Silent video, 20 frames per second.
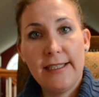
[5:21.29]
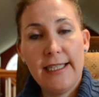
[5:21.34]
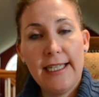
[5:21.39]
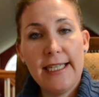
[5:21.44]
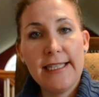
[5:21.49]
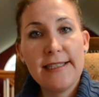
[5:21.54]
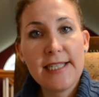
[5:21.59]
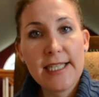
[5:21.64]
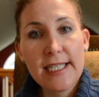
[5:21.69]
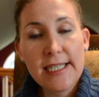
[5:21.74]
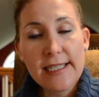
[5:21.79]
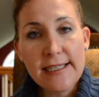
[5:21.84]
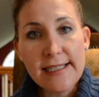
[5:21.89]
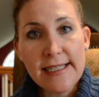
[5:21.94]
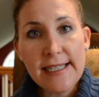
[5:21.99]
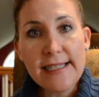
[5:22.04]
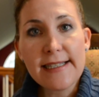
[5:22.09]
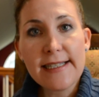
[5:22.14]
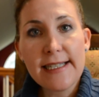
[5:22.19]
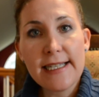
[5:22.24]
It's a
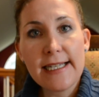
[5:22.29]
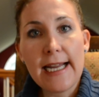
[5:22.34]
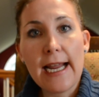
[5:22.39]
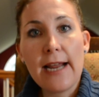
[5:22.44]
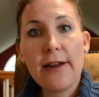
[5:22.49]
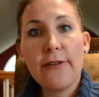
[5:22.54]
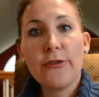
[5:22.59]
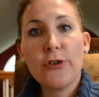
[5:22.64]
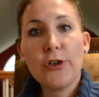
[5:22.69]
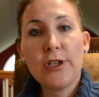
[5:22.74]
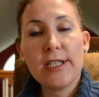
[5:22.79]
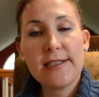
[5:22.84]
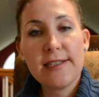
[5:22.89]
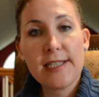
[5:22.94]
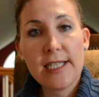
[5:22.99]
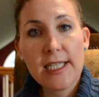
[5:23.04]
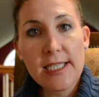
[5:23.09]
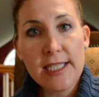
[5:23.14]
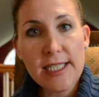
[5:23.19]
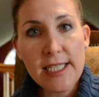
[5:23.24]
consistent effort. It's a
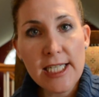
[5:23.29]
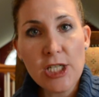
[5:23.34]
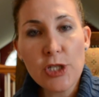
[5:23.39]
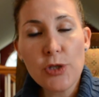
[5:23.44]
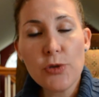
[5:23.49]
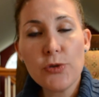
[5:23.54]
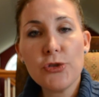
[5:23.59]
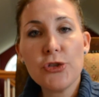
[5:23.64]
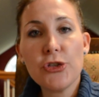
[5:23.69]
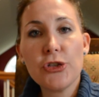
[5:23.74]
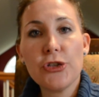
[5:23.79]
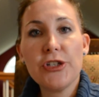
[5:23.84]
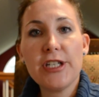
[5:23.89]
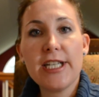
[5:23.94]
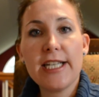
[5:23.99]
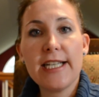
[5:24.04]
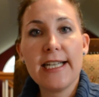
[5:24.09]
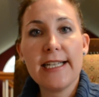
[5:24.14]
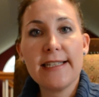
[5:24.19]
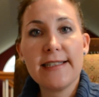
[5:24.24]
continual
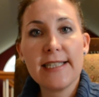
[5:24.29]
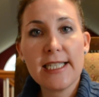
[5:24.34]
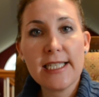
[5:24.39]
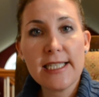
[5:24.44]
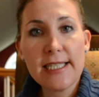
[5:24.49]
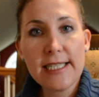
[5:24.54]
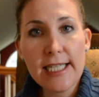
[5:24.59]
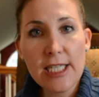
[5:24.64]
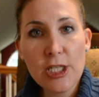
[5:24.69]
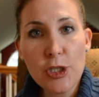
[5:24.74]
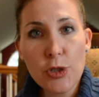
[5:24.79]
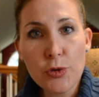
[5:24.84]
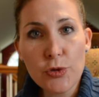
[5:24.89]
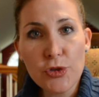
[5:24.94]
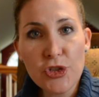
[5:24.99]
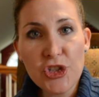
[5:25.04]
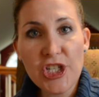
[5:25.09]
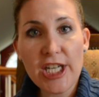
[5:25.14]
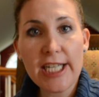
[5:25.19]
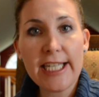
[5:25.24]
journey. It's a continual
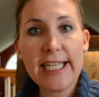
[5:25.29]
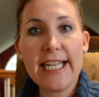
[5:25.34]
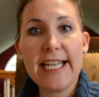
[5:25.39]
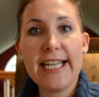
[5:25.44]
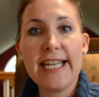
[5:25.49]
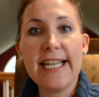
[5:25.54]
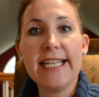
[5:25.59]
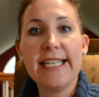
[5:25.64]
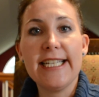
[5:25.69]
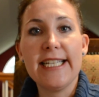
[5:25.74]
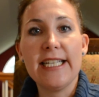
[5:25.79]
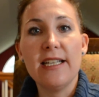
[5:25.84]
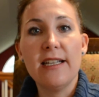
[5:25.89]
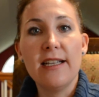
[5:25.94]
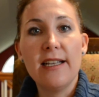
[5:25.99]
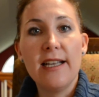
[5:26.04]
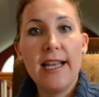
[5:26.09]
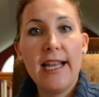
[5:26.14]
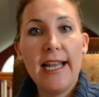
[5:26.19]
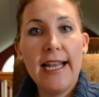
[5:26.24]
checking in
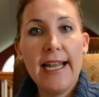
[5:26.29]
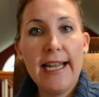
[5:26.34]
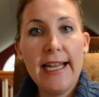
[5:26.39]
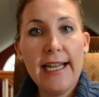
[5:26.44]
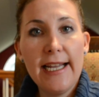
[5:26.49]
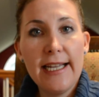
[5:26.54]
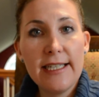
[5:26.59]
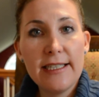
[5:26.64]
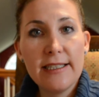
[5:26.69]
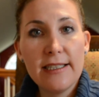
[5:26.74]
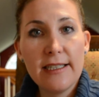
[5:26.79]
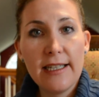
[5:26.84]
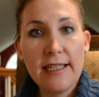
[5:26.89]
and